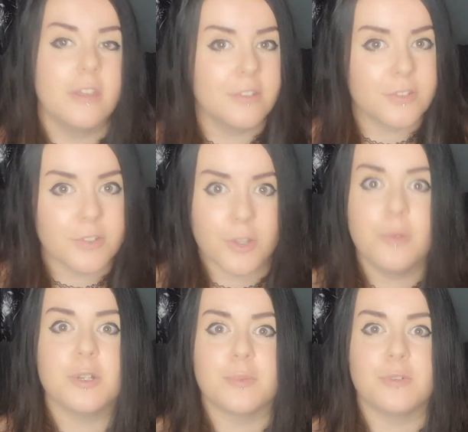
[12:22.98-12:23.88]
so
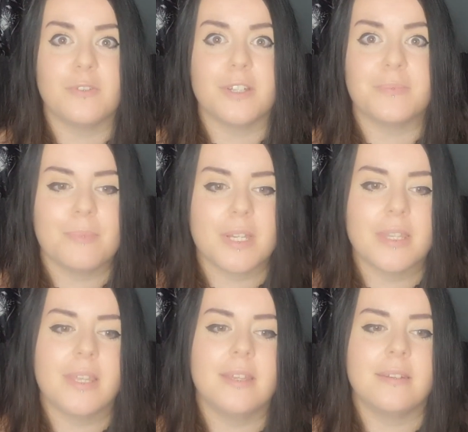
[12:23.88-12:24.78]
much more fun. But
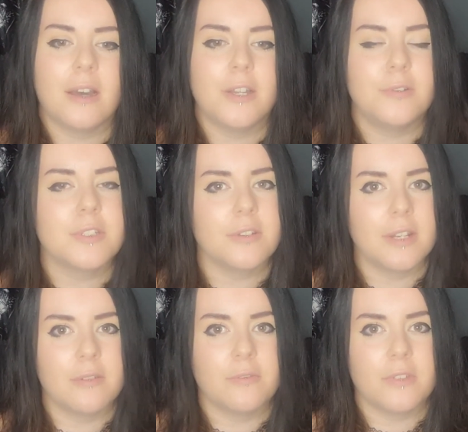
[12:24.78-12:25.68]
then I also
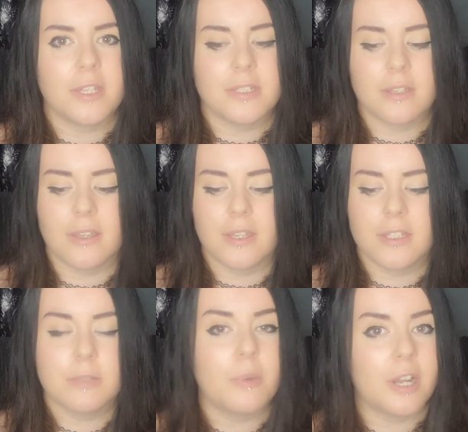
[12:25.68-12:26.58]
love things like
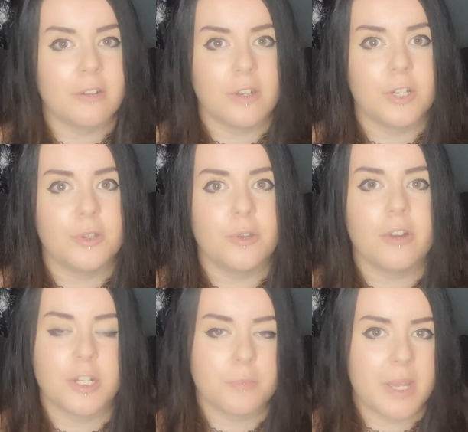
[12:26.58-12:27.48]
Spyro,
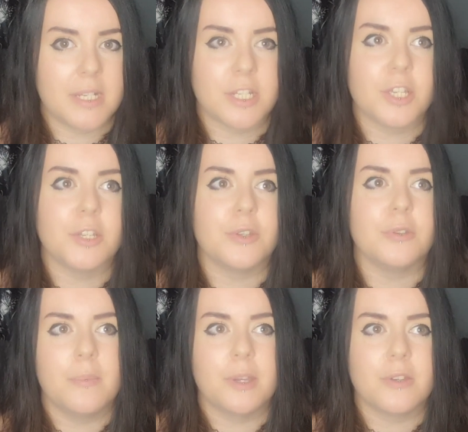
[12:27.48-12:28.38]
Crash
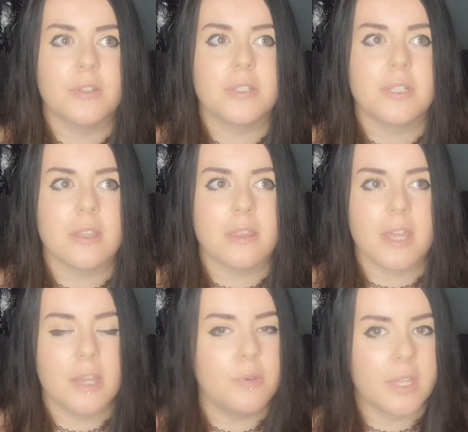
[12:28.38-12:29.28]
Bandicoot, because
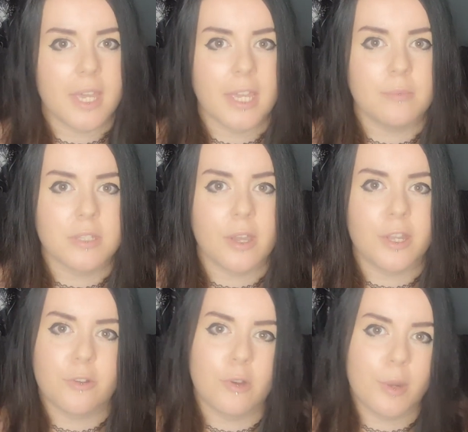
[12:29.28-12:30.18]
they were the games that I
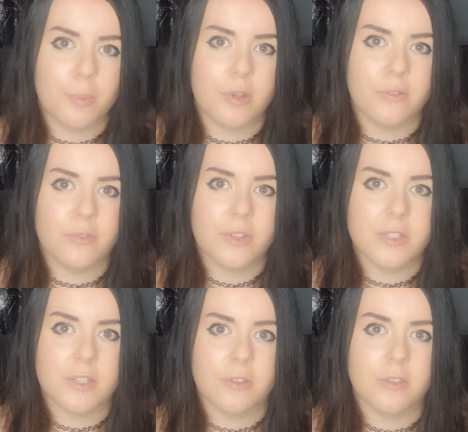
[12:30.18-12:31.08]
grew up with.
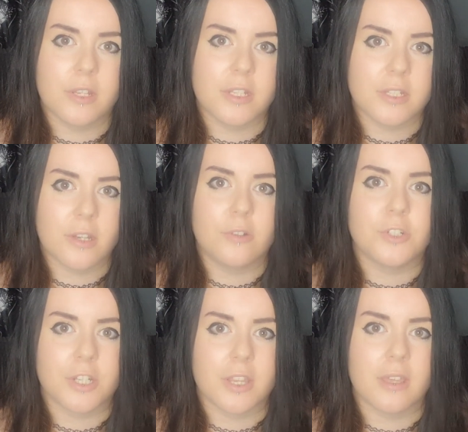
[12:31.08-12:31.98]
So the
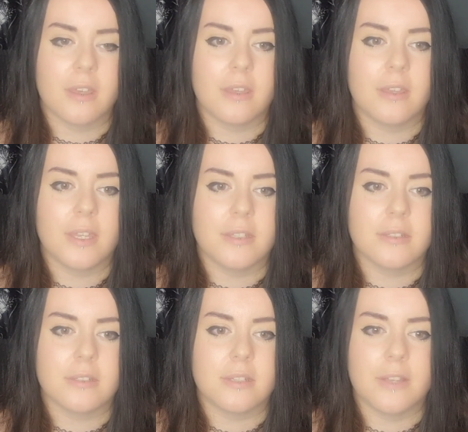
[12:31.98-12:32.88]
nostalgia there
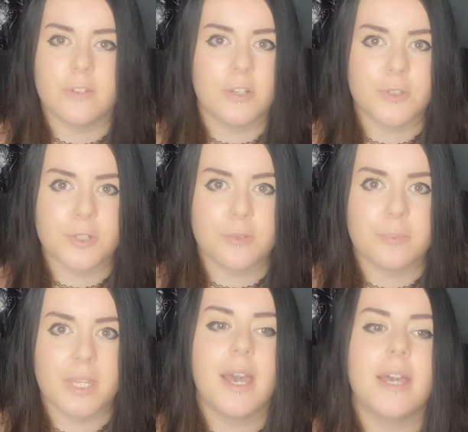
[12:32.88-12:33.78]
is never lost on
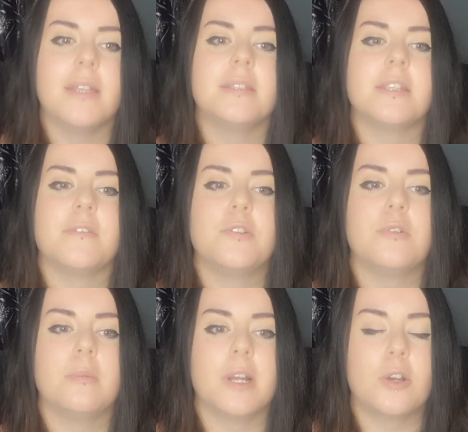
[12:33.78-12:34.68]
me. And if you're
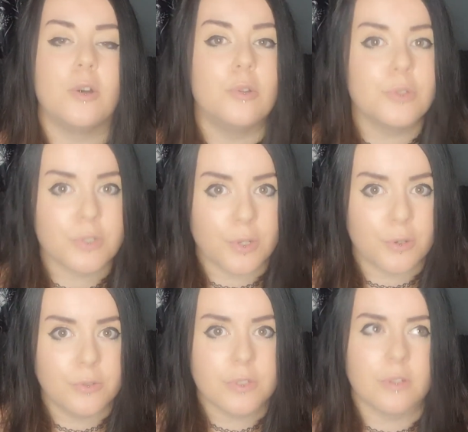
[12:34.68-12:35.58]
talking about
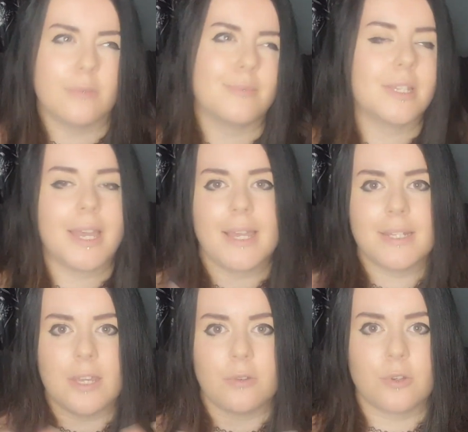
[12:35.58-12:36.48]
consoles, or
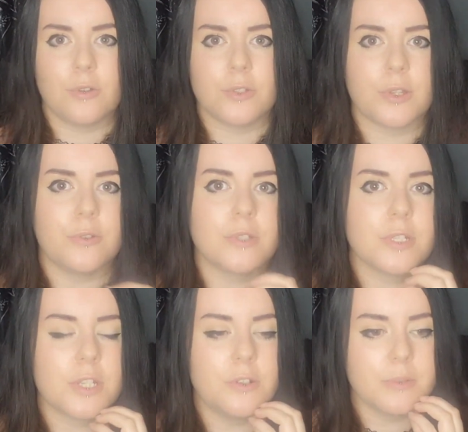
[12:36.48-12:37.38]
handheld consoles,
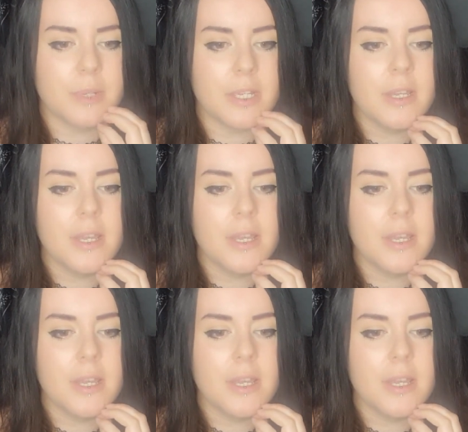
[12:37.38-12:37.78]
excuse me,